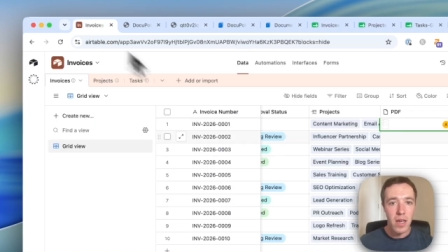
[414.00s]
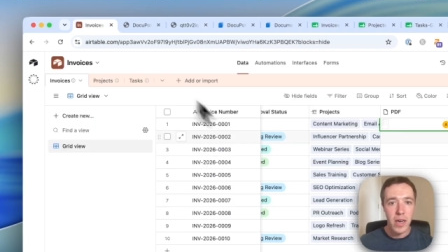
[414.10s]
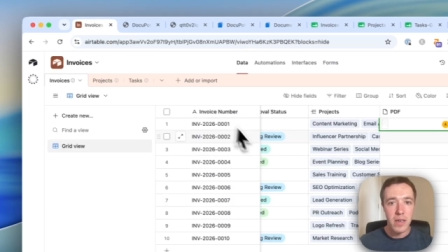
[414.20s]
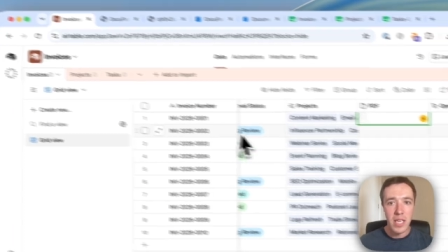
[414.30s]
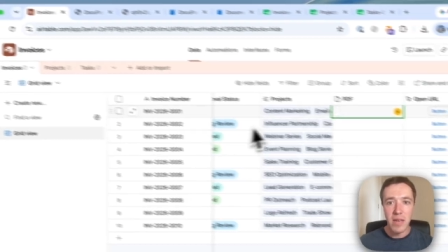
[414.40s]

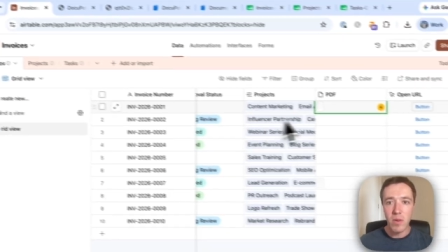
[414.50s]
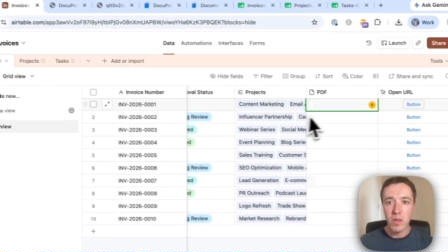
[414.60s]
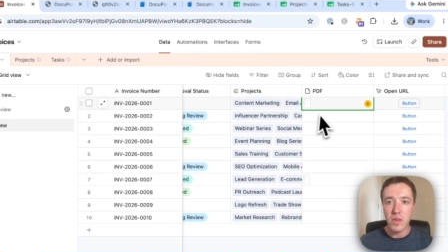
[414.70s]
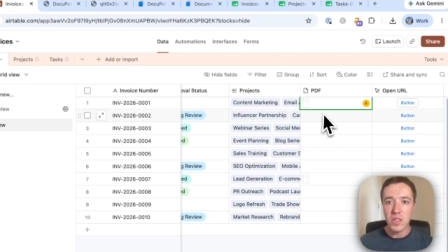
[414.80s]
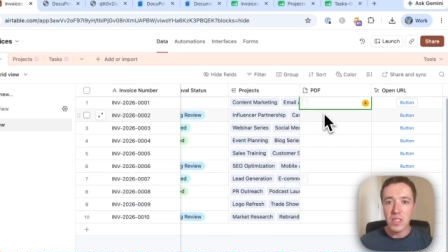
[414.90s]
Airtable.
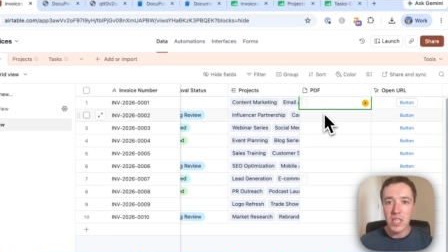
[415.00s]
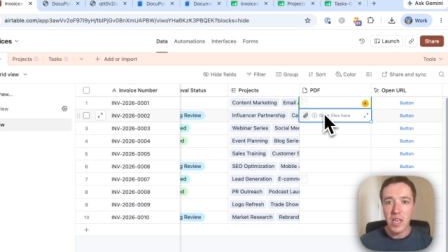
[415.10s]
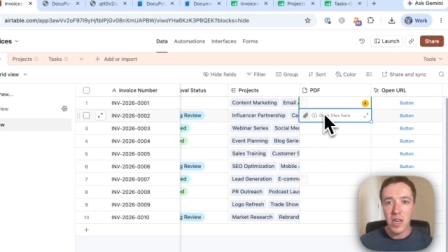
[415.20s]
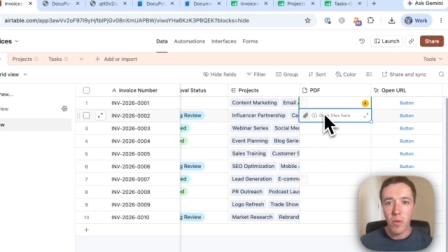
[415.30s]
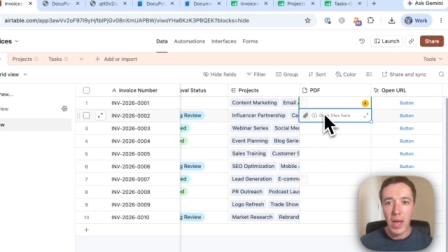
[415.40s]
You can see
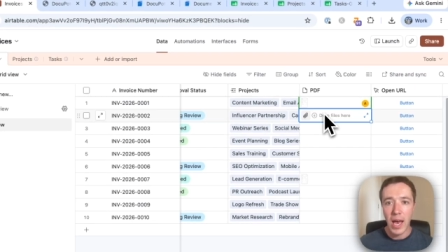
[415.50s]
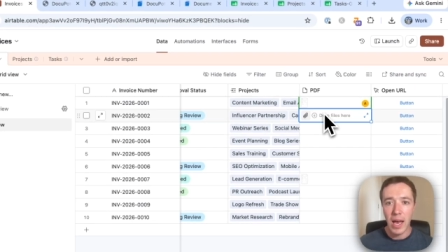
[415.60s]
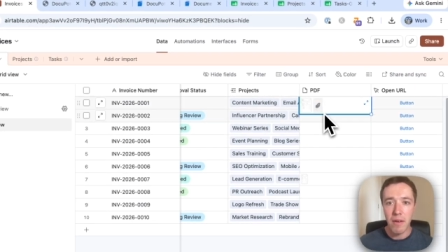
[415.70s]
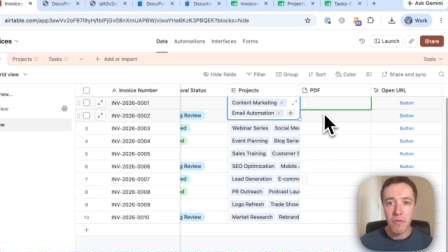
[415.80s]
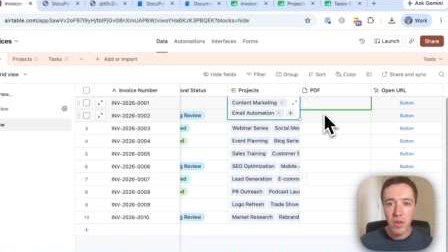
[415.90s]
here we
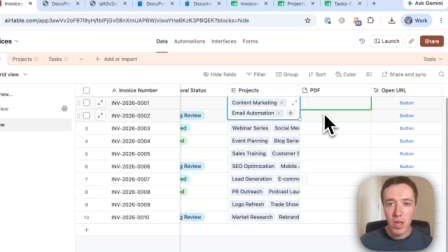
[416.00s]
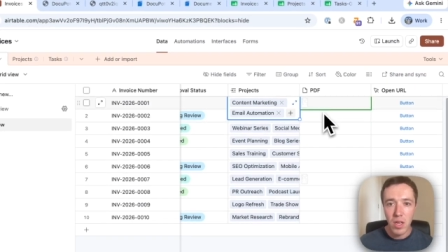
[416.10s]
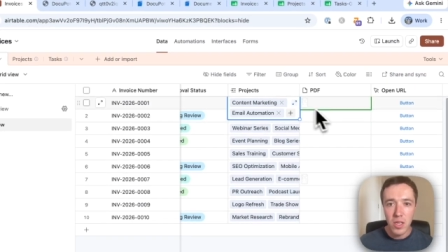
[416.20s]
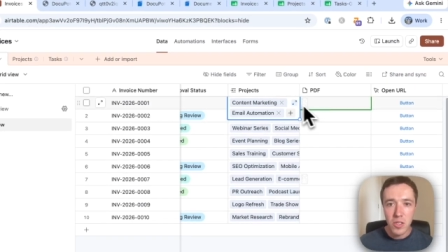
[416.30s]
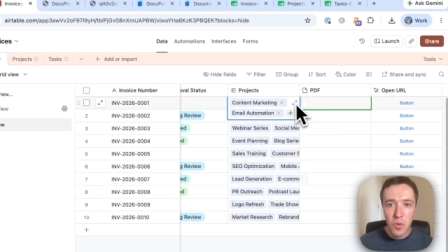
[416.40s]
have
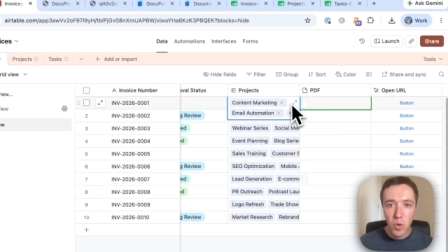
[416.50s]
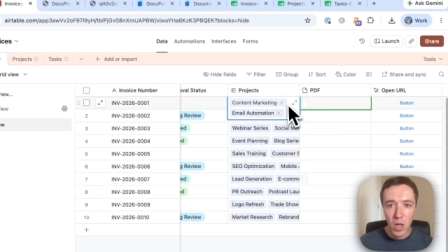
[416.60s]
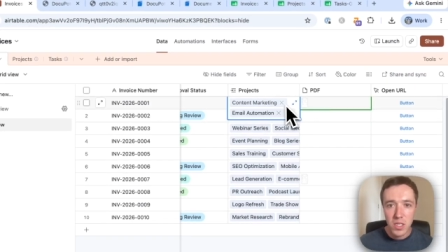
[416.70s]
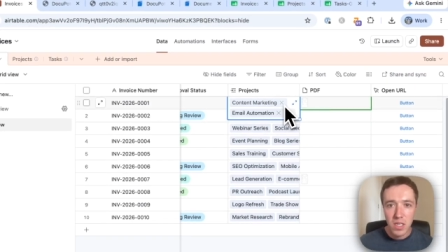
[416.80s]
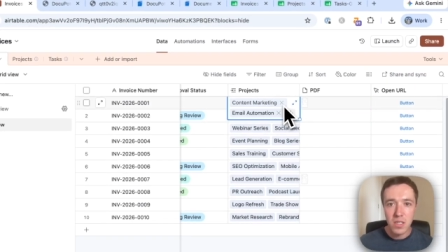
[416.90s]
2
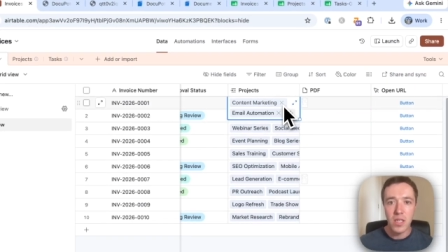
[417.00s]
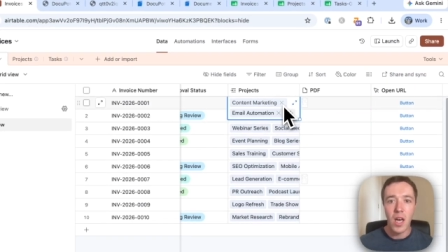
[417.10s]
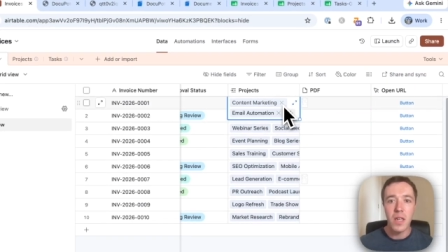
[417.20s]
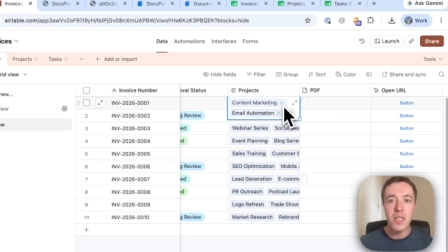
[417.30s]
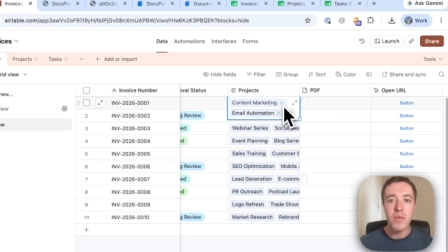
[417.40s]
projects,
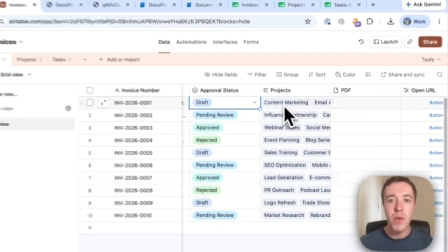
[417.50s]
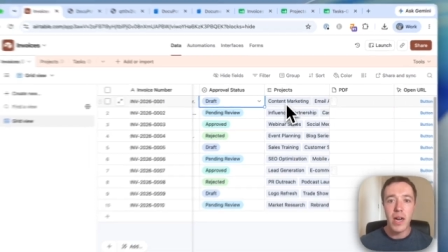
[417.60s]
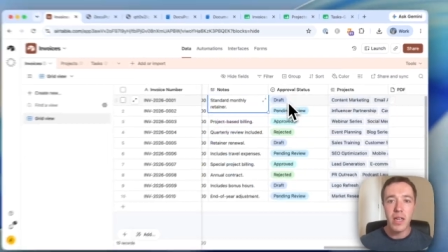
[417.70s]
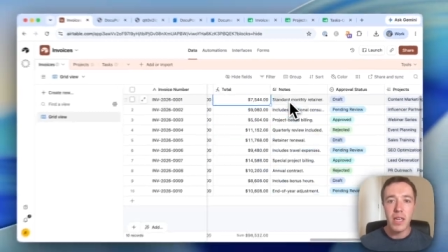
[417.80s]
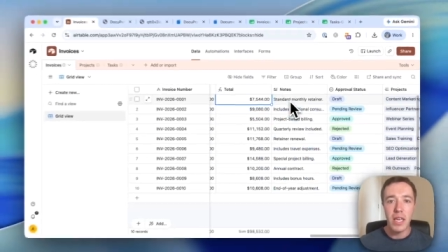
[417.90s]
content
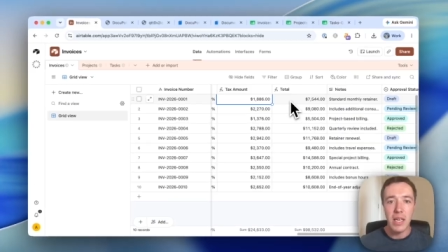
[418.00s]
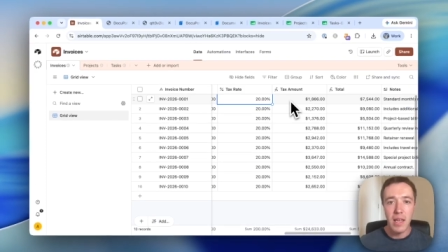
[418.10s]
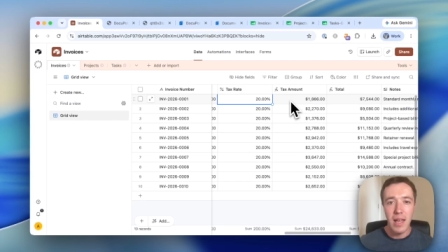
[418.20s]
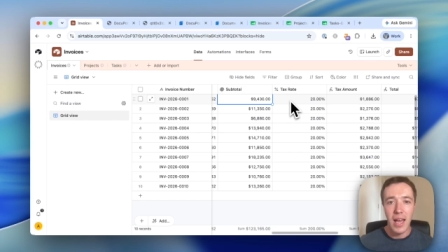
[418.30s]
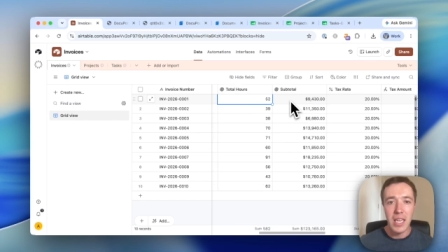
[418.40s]
marketing
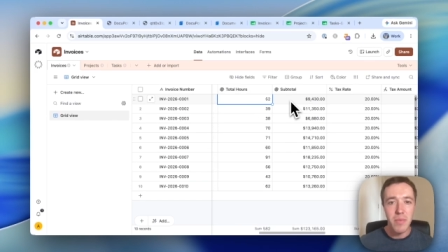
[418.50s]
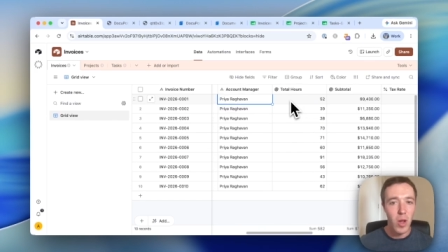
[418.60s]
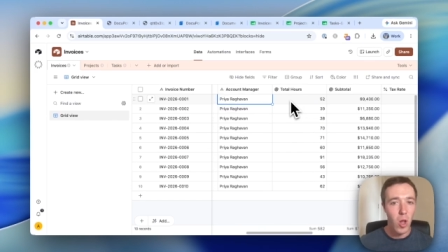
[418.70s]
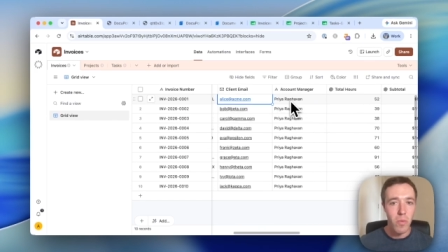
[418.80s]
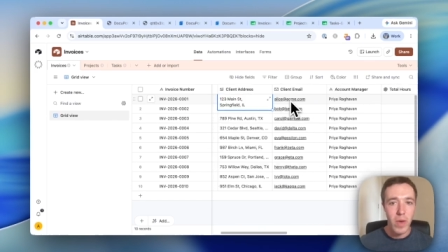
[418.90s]
and
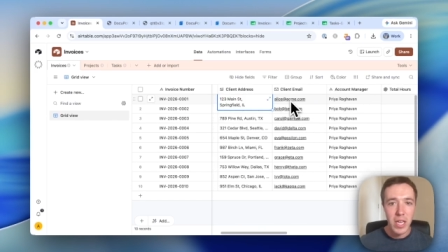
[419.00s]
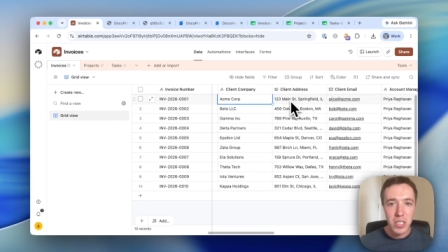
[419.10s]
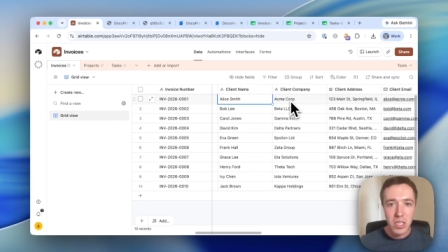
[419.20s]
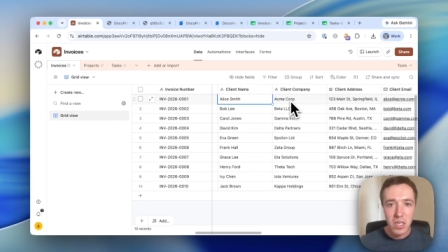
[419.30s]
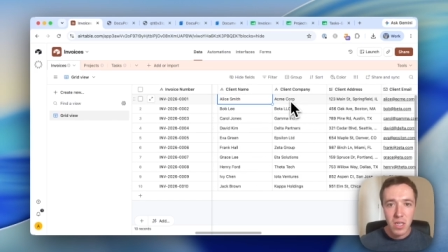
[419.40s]
email
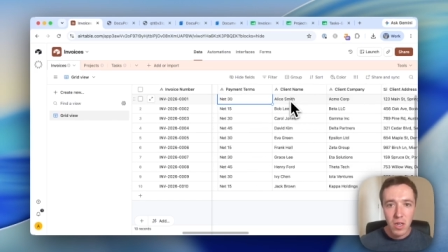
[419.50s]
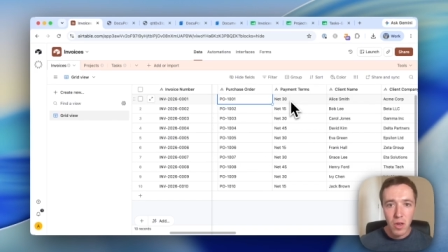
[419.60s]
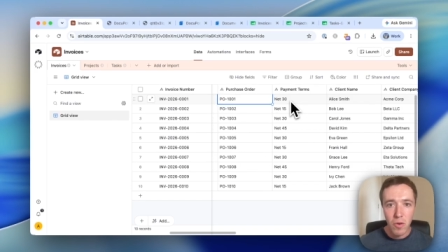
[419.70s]
automation,